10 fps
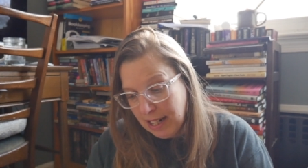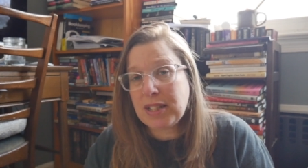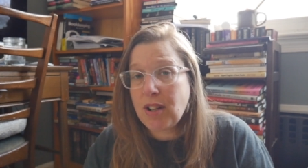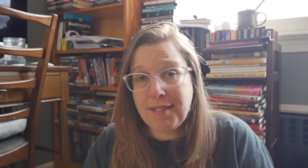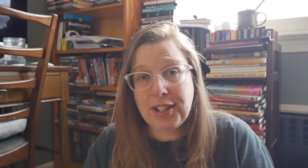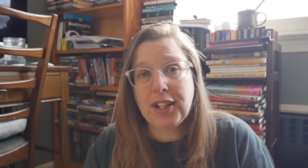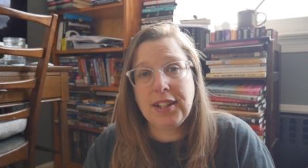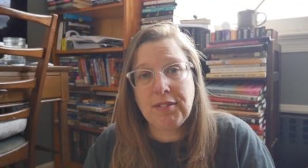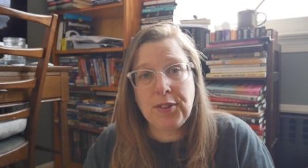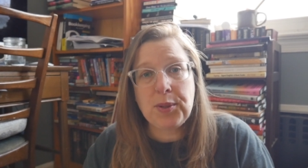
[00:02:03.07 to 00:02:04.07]
It's all very
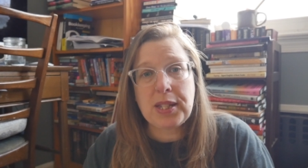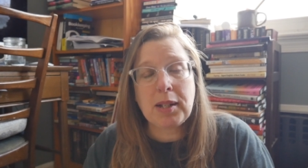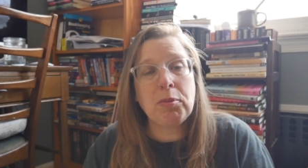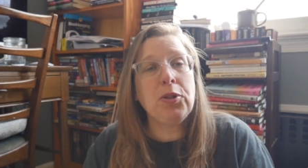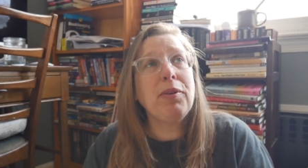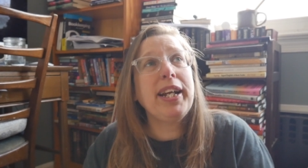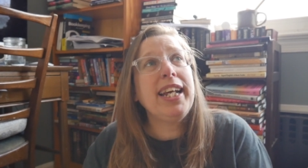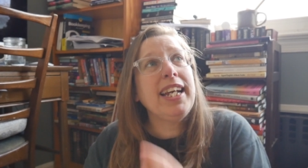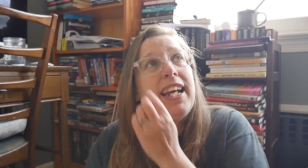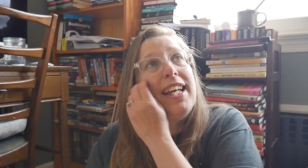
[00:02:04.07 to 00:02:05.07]
confusing. Mood
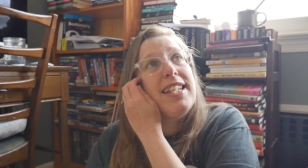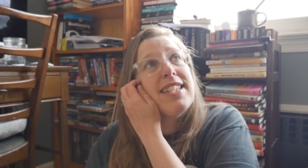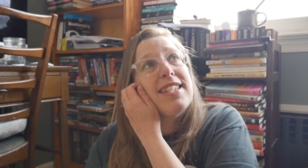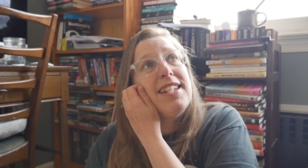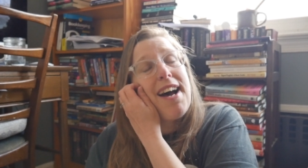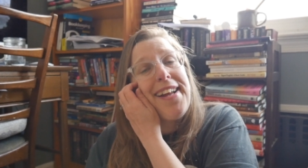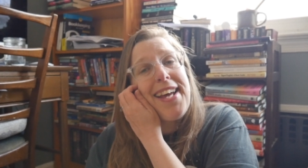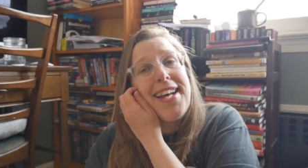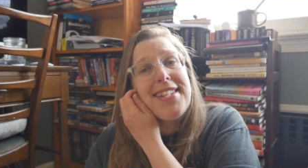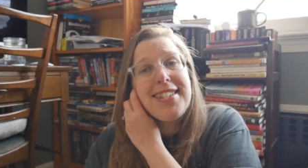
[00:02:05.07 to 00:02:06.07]
reading is not
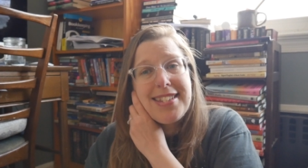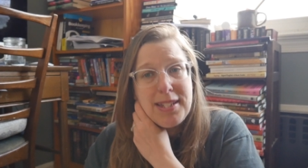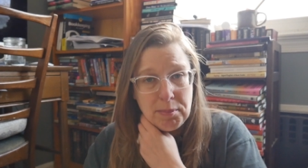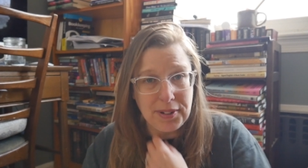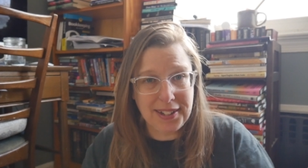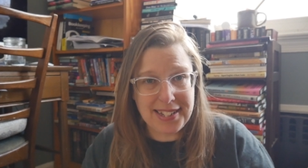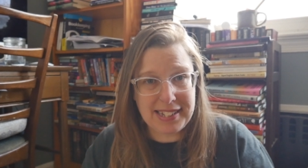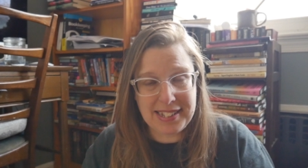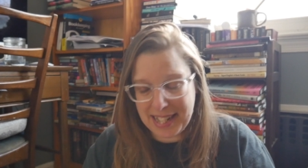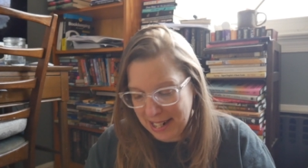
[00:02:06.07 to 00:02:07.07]
as simple as
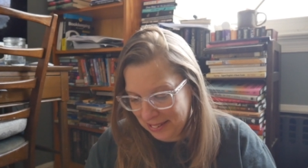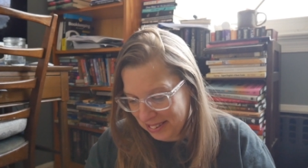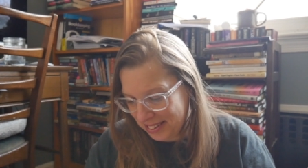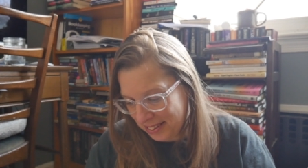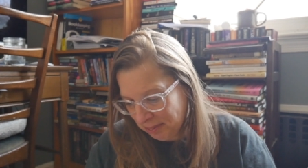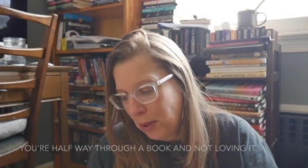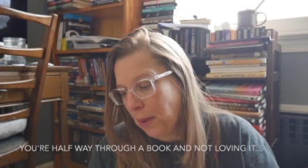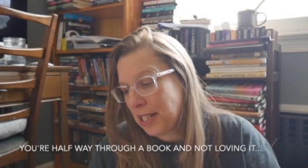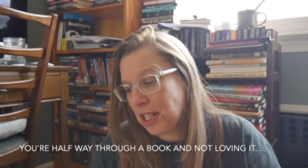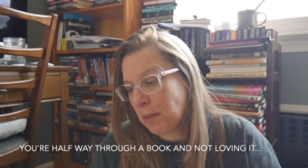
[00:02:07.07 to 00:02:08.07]
it sounds.
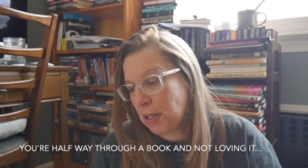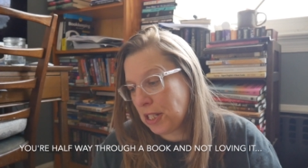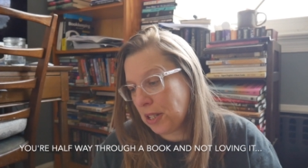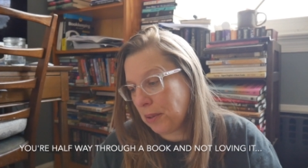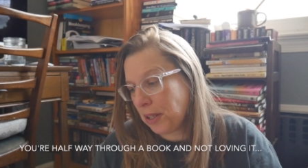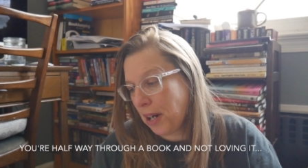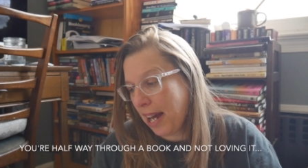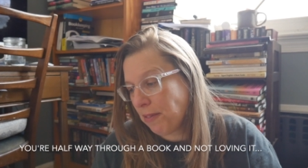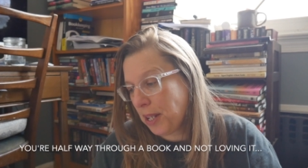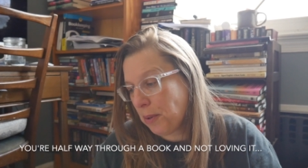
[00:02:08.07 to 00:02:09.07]
Question number two You're
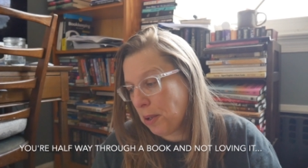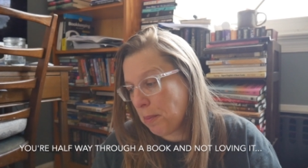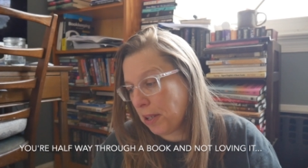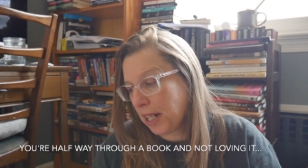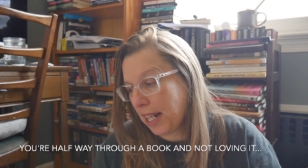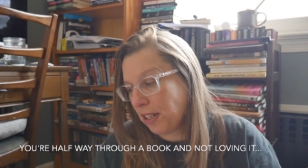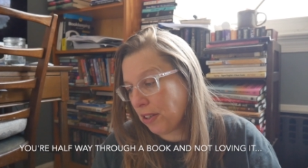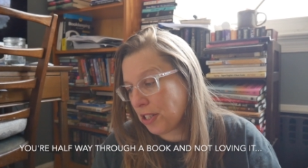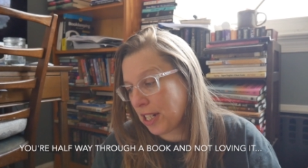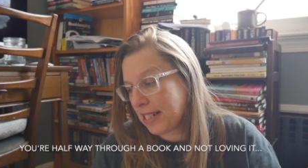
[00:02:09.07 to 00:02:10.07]
halfway through a book and
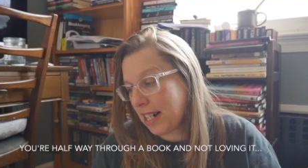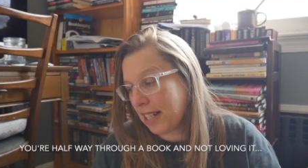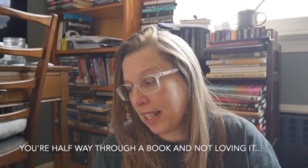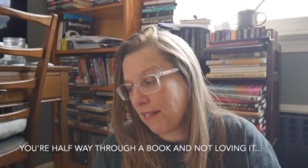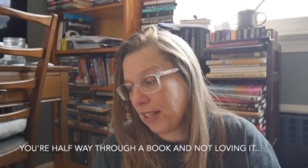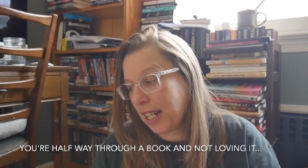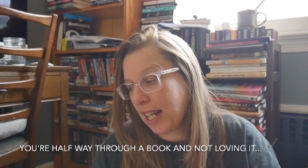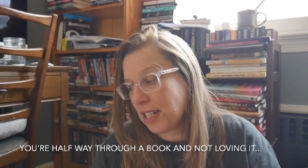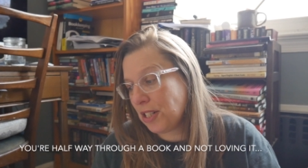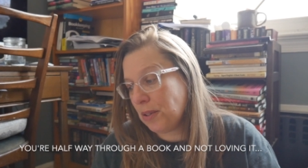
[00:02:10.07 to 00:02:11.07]
you're just not loving
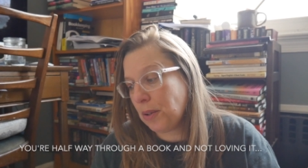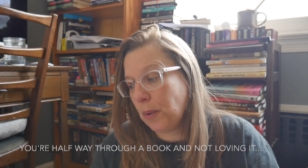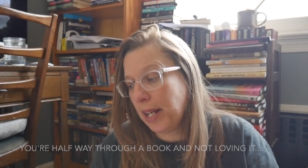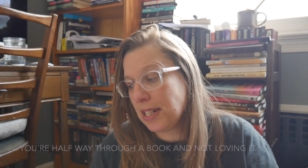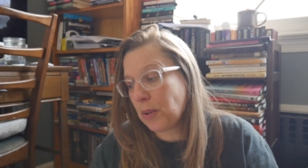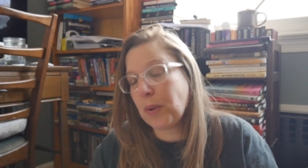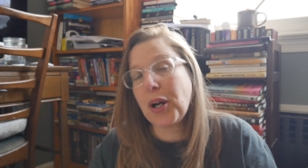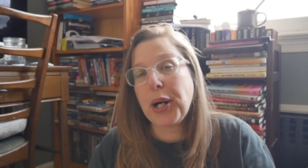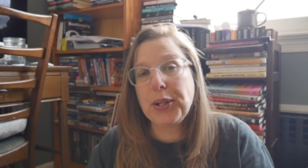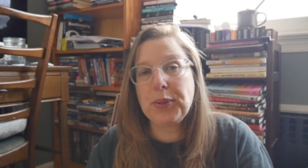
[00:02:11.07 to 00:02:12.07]
it. Do you quit or
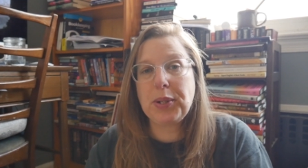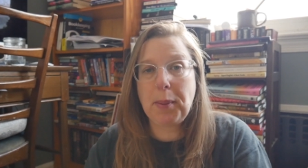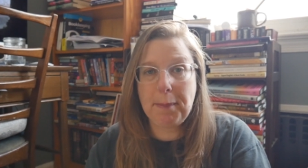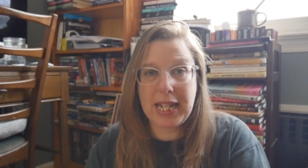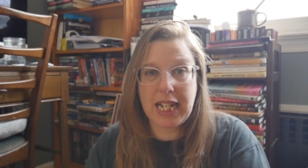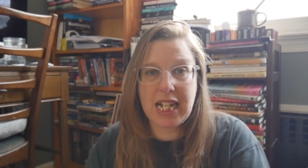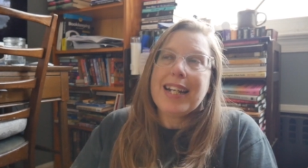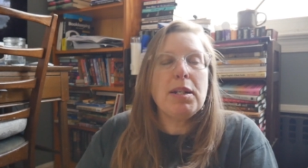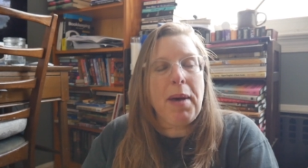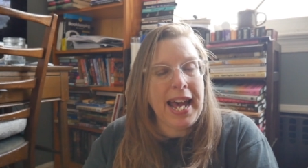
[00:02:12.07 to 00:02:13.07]
are you committed?
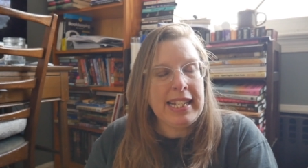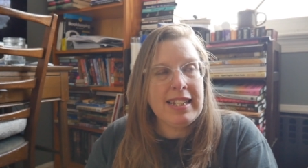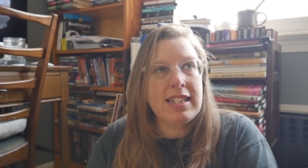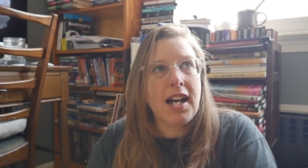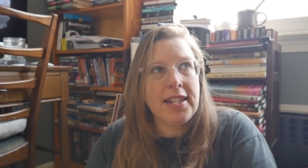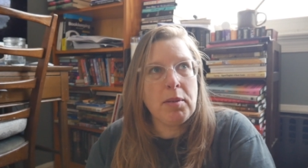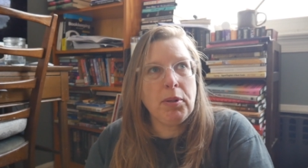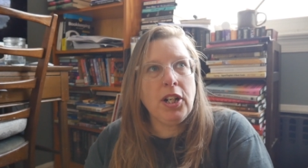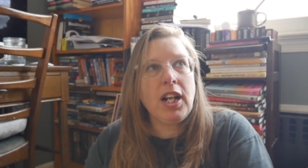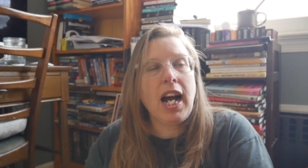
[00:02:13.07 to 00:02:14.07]
It depends on the book.